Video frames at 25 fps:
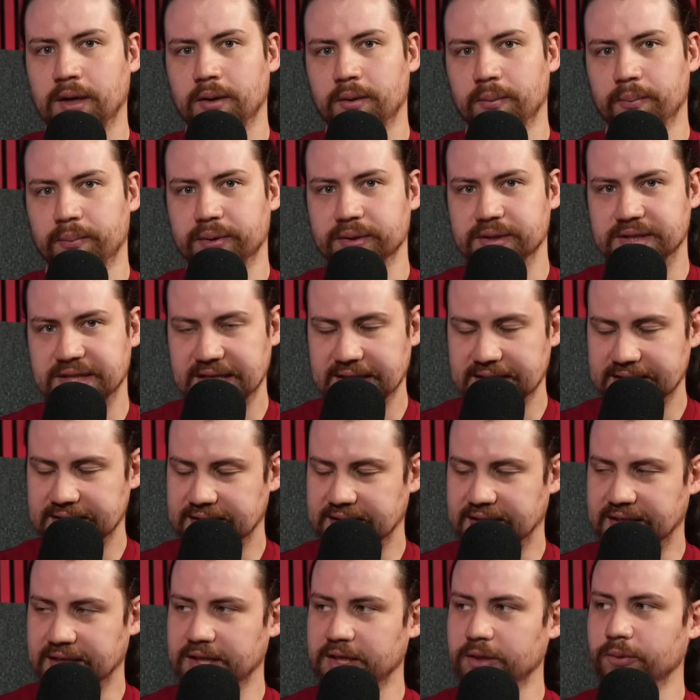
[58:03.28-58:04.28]
Possessed
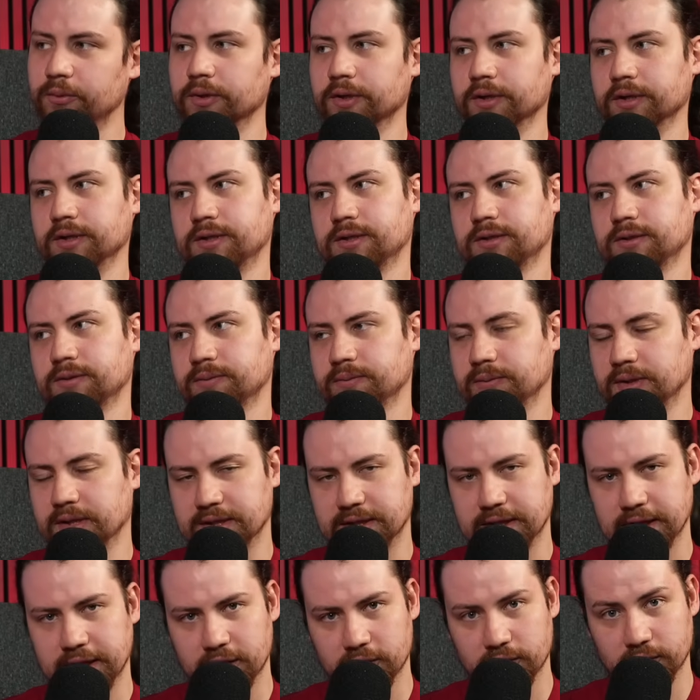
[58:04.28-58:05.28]
keyword. Let's
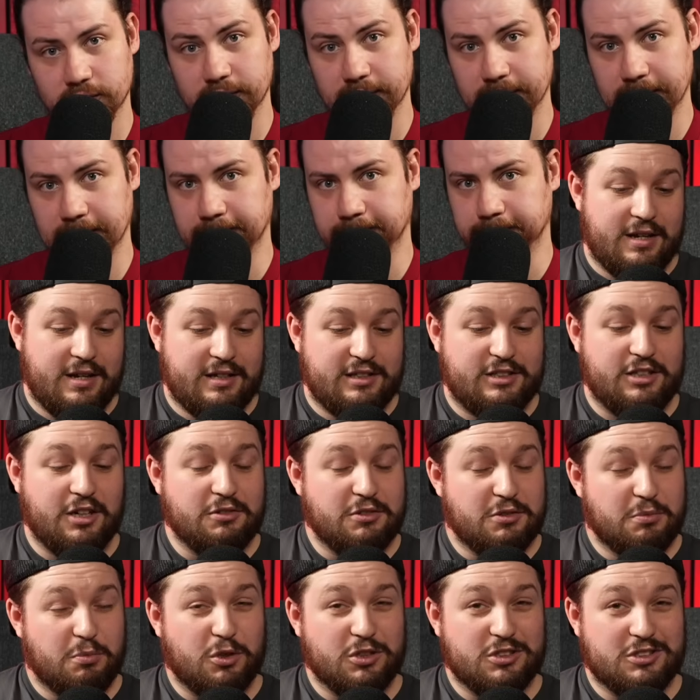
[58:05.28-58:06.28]
take a look at that. In
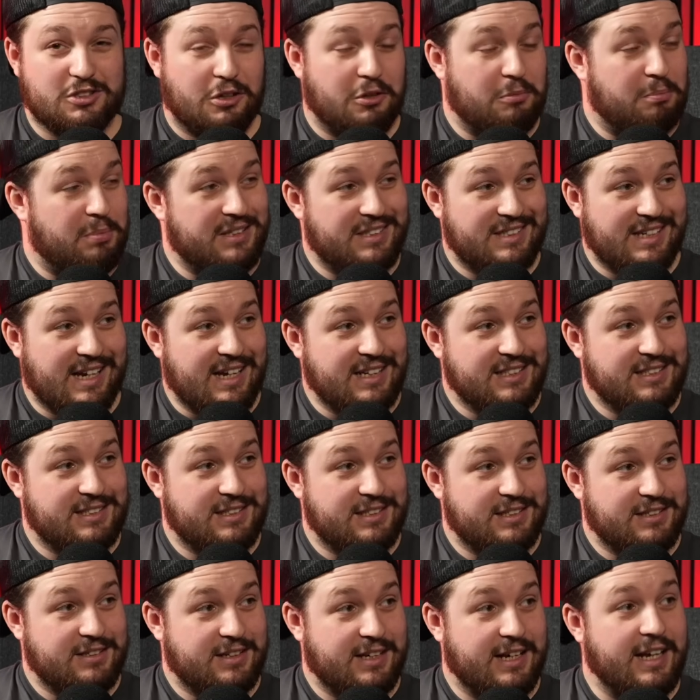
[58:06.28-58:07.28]
terms of what's got
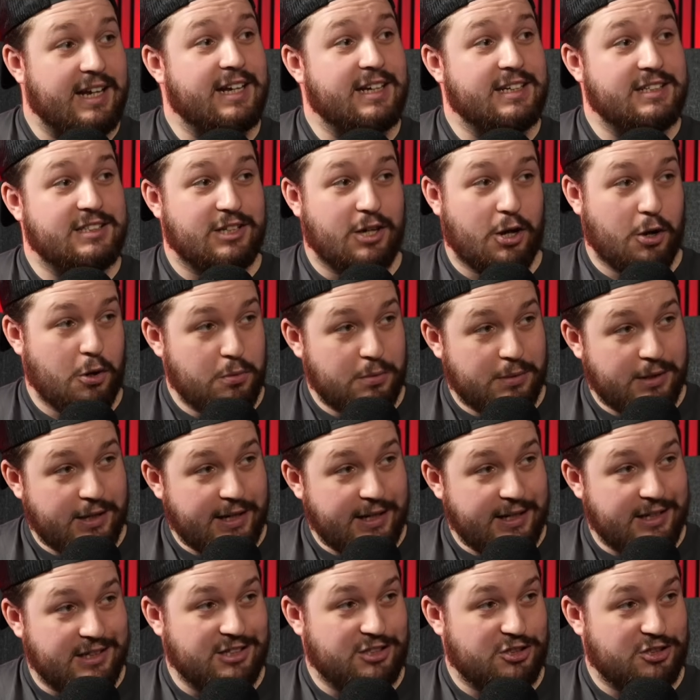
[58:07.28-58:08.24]
possessed, it is only the